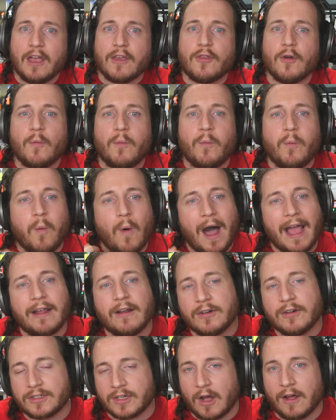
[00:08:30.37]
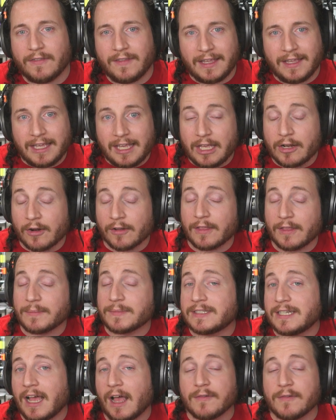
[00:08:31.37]
the wires on the heater
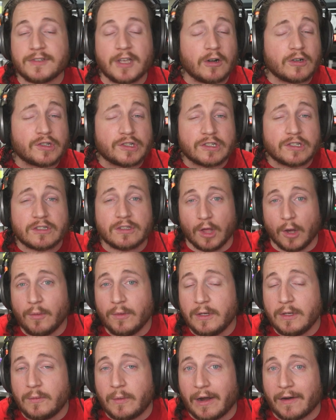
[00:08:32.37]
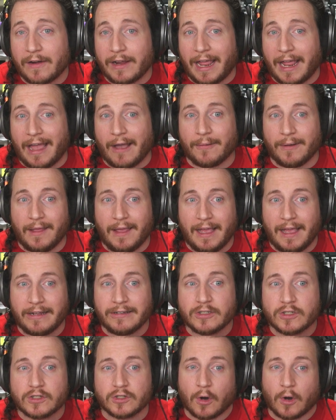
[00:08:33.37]
themselves are slowly wearing out
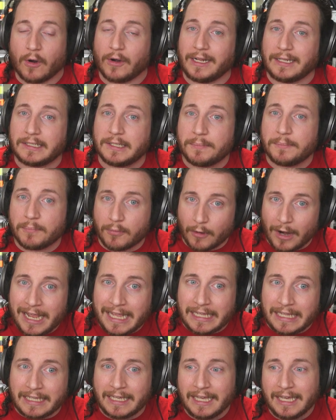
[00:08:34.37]
and starting to break.